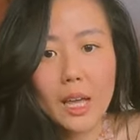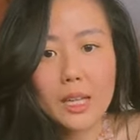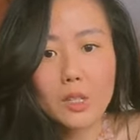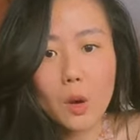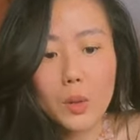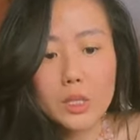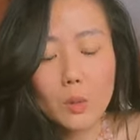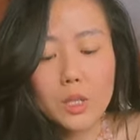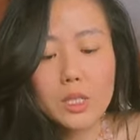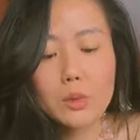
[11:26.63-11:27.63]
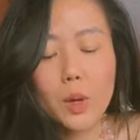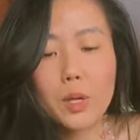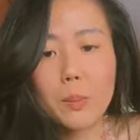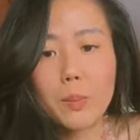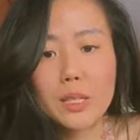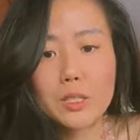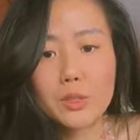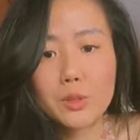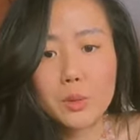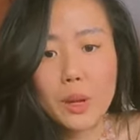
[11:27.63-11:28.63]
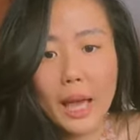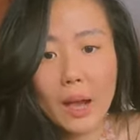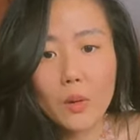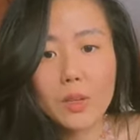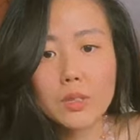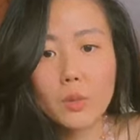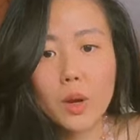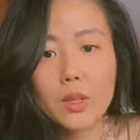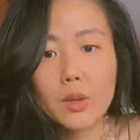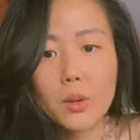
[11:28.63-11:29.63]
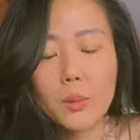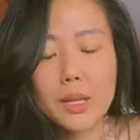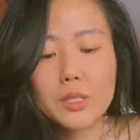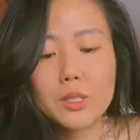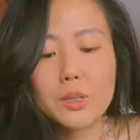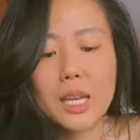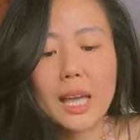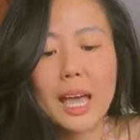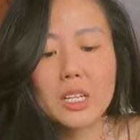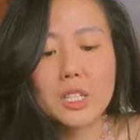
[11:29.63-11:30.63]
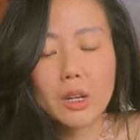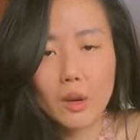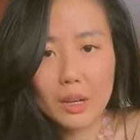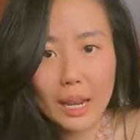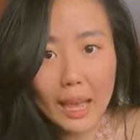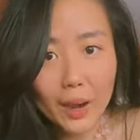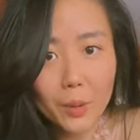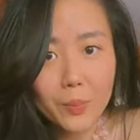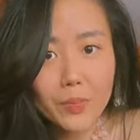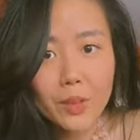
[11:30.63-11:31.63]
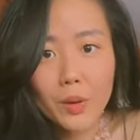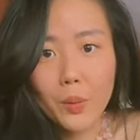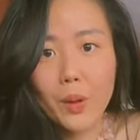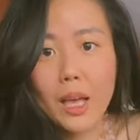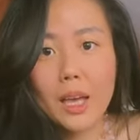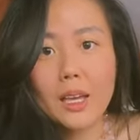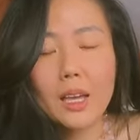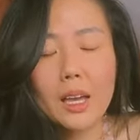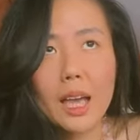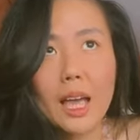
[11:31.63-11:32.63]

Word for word: It's always this is what you're meant to do now. This is what you're meant to take action on now, okay?